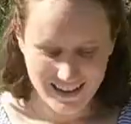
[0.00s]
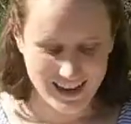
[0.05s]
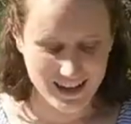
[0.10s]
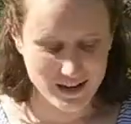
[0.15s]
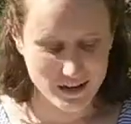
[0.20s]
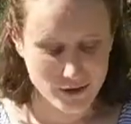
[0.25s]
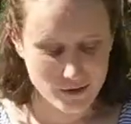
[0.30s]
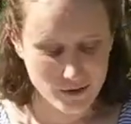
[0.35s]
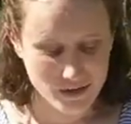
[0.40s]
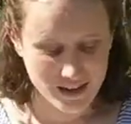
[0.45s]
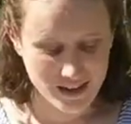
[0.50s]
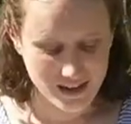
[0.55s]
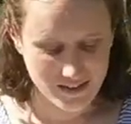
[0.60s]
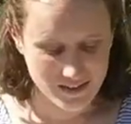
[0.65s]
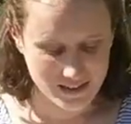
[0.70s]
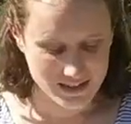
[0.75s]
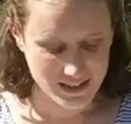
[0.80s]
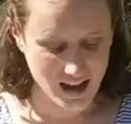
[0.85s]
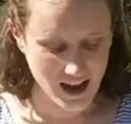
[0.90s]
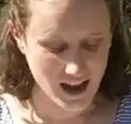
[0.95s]
Can you think
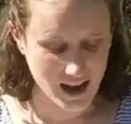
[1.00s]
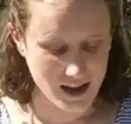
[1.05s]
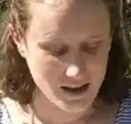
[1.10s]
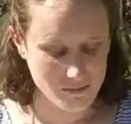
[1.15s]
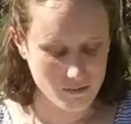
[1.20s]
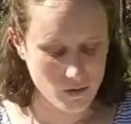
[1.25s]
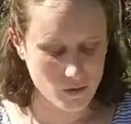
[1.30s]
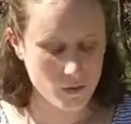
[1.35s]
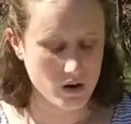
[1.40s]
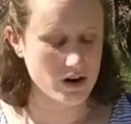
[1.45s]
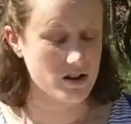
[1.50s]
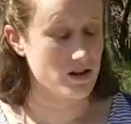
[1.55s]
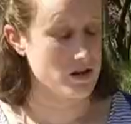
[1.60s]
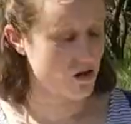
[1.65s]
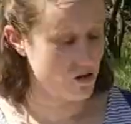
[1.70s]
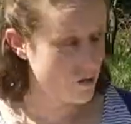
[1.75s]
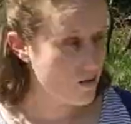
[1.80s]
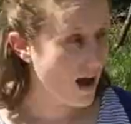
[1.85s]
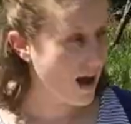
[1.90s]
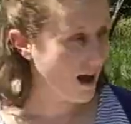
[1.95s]
of a time where
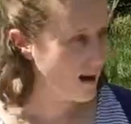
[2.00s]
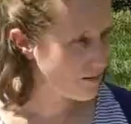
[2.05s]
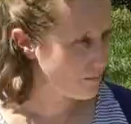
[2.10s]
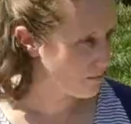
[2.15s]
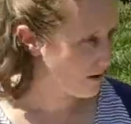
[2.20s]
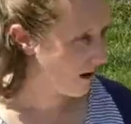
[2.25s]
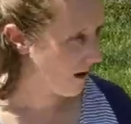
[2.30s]
you had a